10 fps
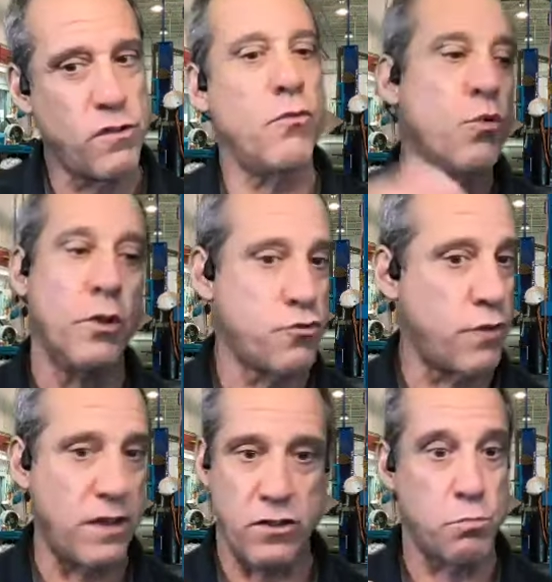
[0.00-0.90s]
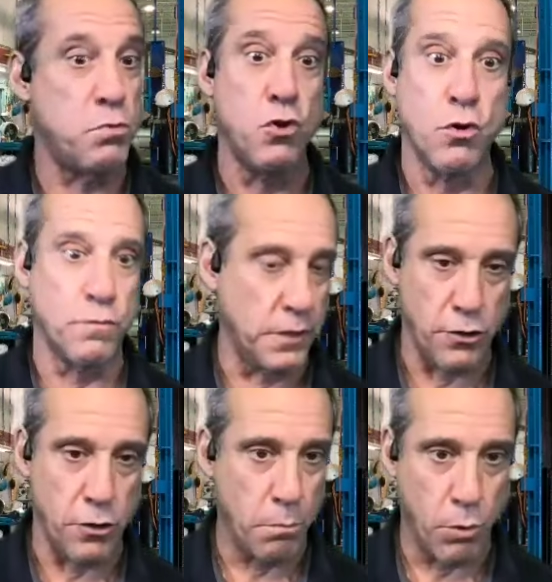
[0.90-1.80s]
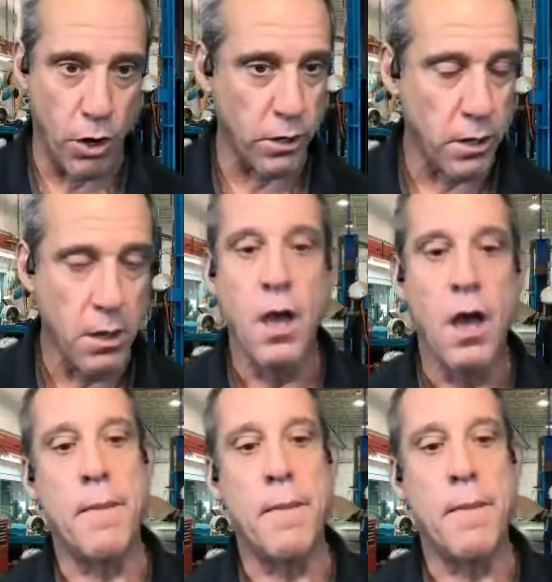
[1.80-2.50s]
And you illustrate this beautifully in your book